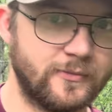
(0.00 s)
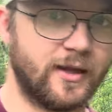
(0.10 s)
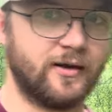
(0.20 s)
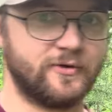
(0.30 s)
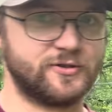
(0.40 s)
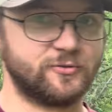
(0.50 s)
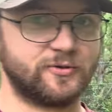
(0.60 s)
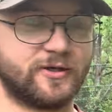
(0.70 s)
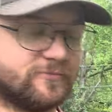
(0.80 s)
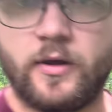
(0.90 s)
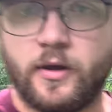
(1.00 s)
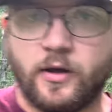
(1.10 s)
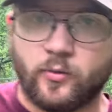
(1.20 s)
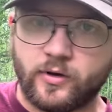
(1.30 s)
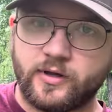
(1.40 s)
I have an issue with that.
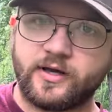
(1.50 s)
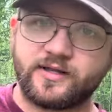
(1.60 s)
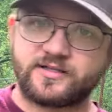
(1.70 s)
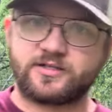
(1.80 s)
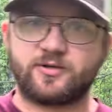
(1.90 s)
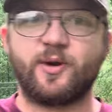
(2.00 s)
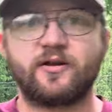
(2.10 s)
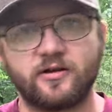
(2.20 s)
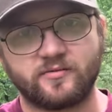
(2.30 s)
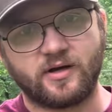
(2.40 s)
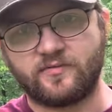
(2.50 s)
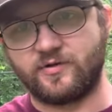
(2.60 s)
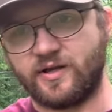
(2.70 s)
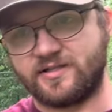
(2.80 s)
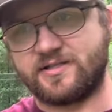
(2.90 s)
Well, that's just about all I've got for
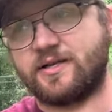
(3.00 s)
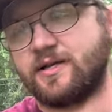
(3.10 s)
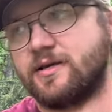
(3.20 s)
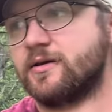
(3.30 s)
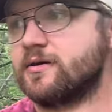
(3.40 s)
you guys today.